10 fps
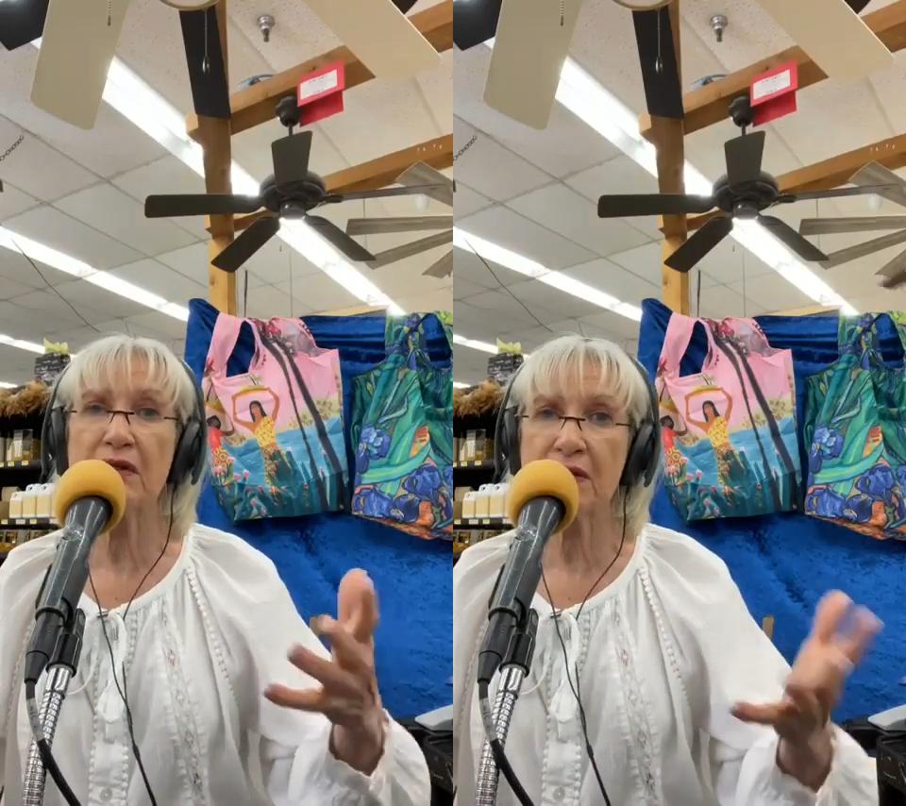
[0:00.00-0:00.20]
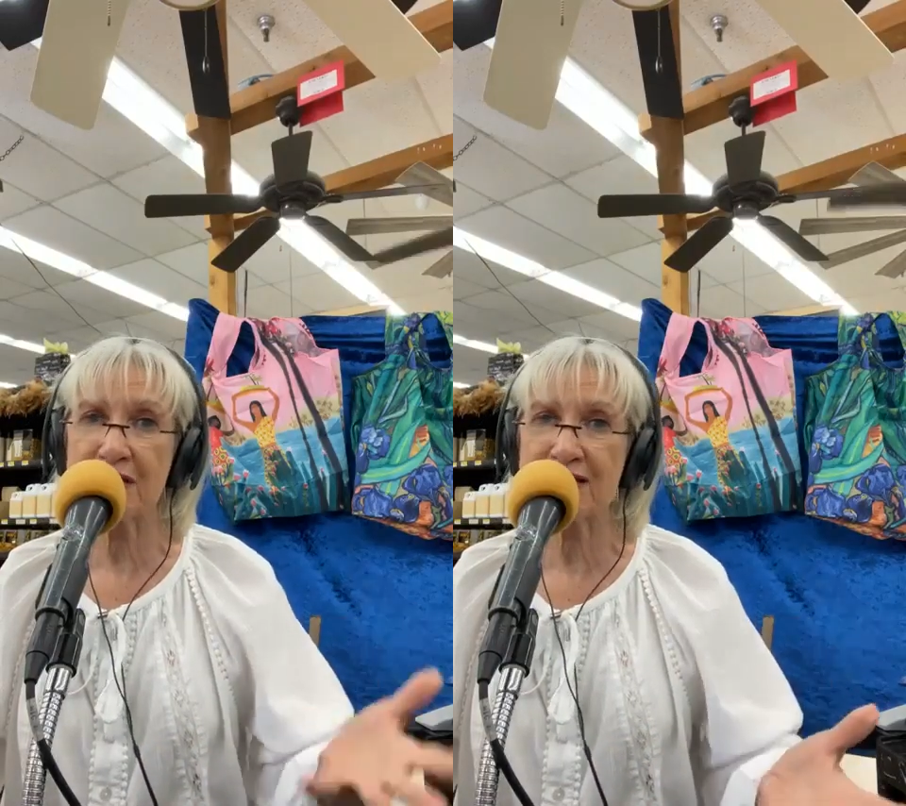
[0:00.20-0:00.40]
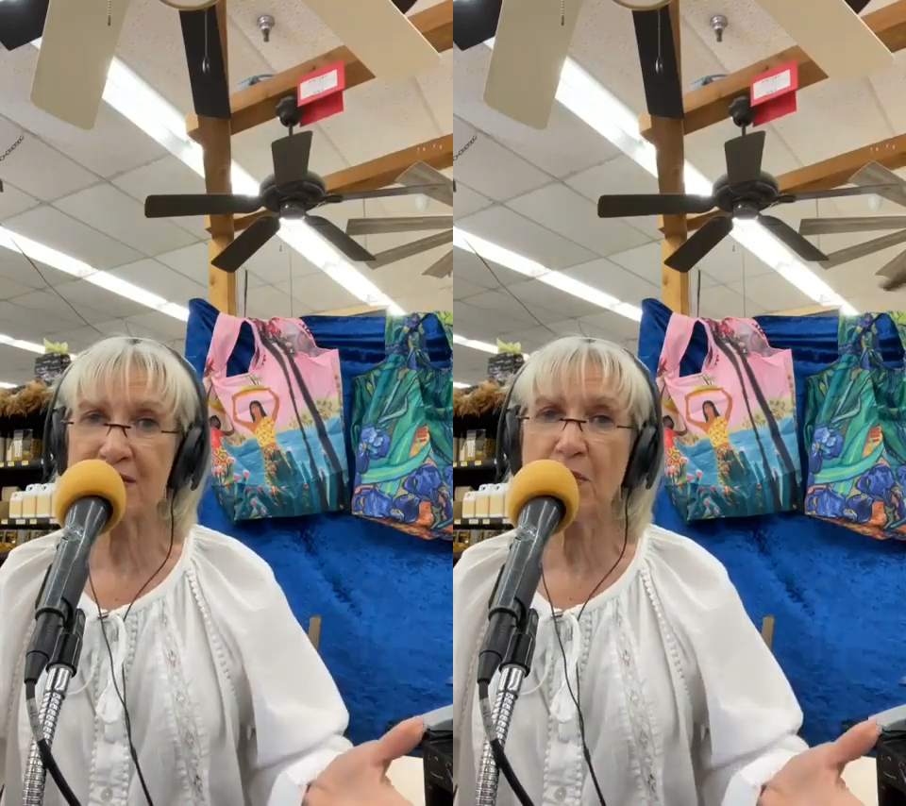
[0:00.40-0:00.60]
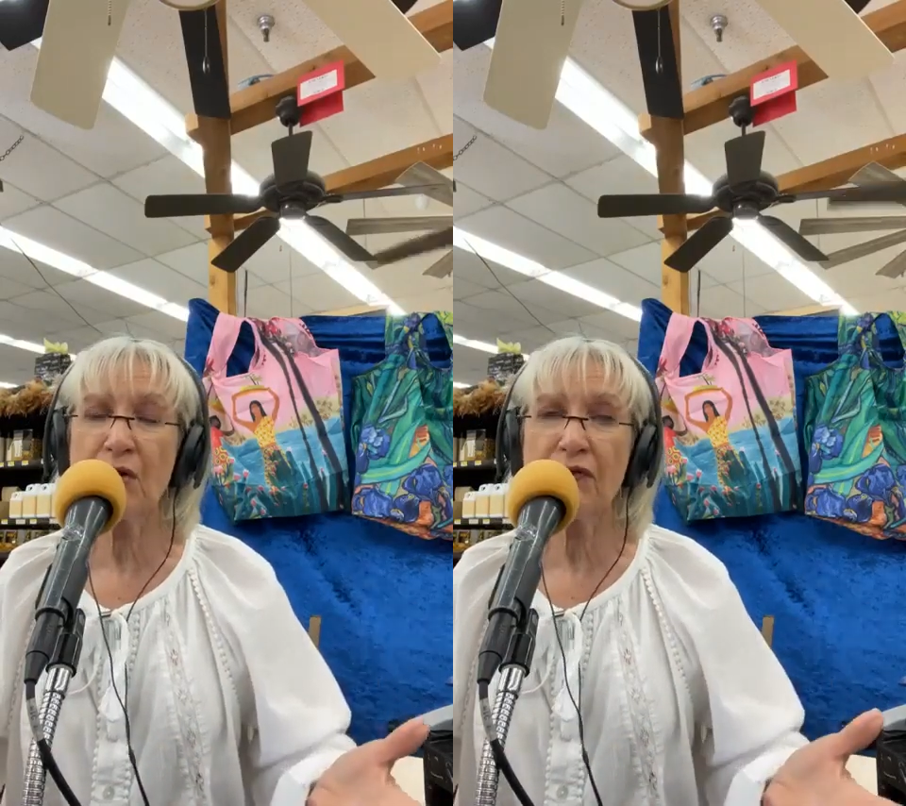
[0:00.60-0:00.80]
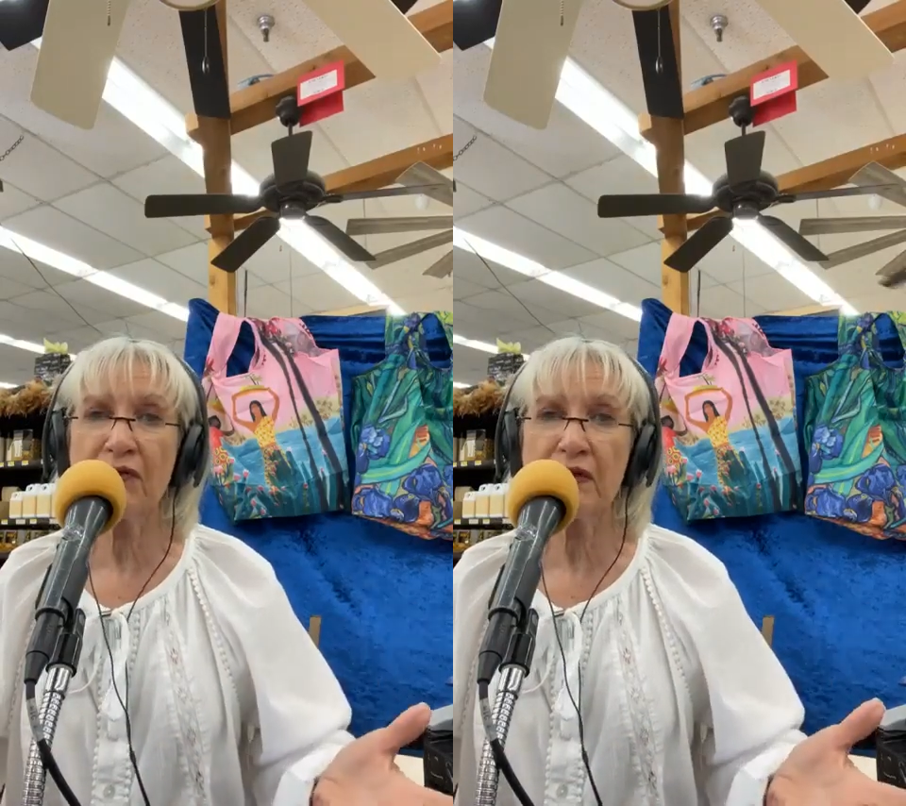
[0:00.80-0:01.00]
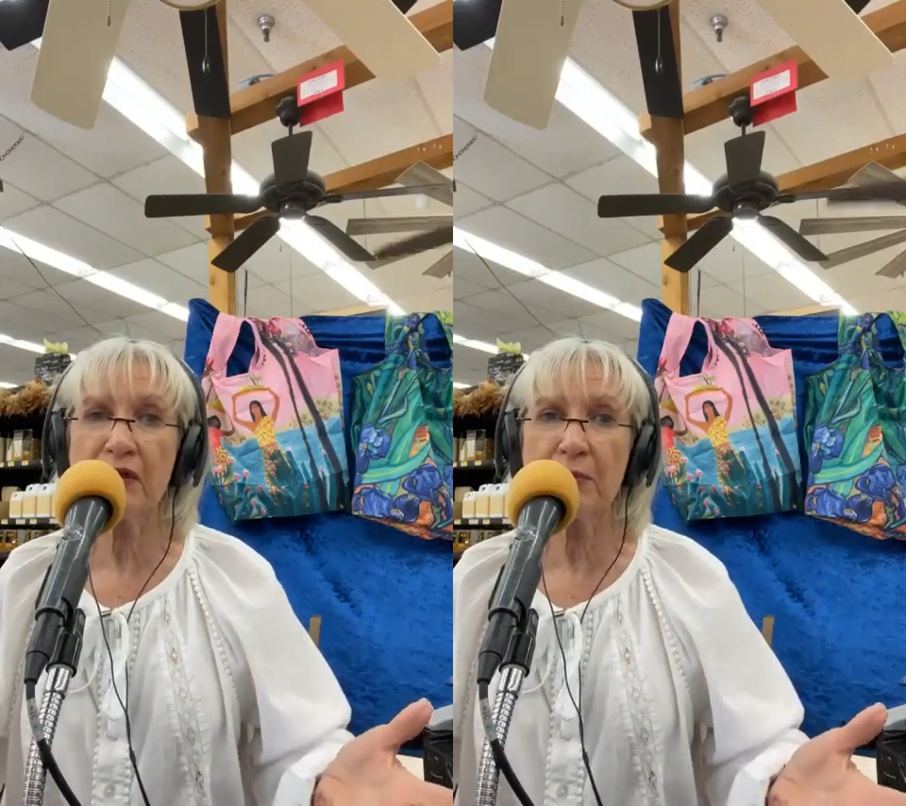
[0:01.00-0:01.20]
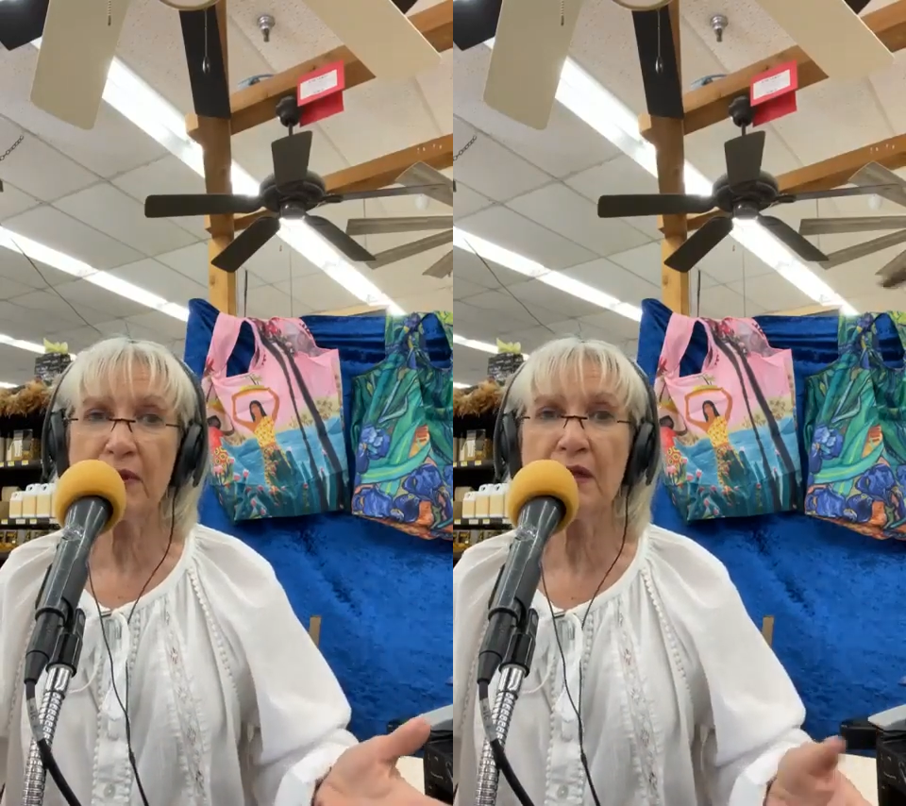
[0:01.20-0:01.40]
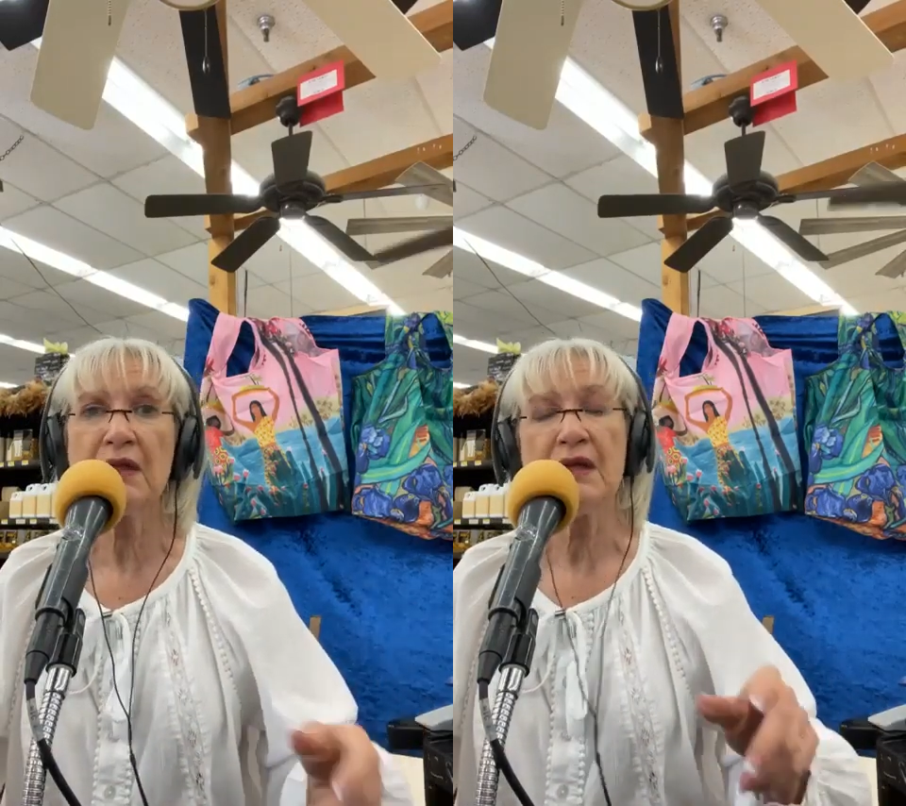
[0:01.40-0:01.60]
you let it smoke for a little
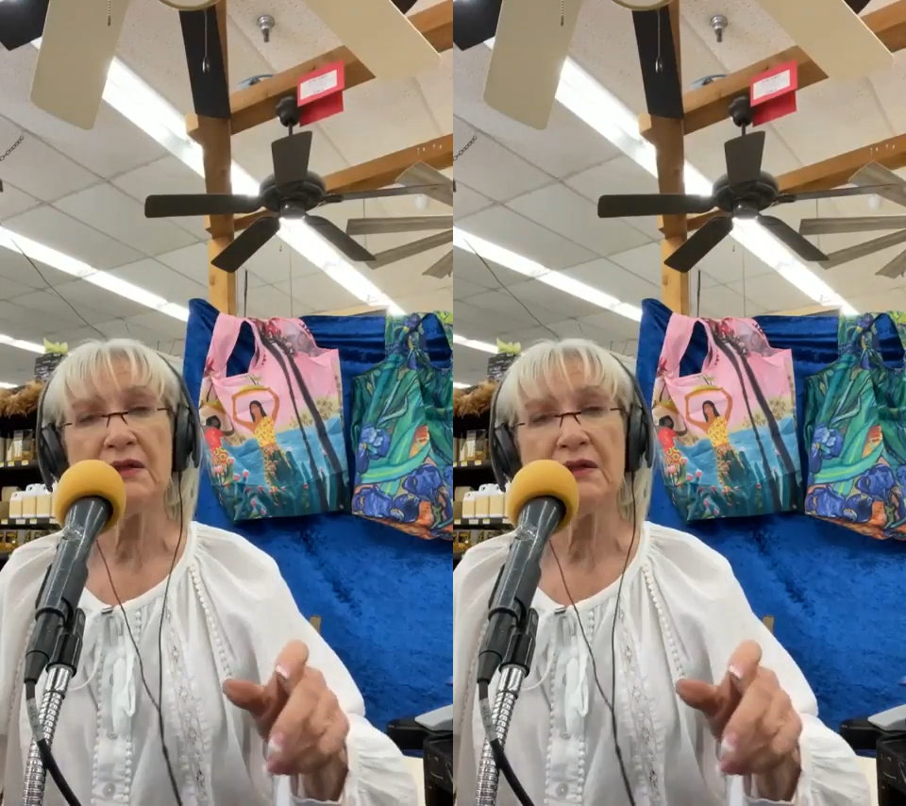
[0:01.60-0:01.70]
bit,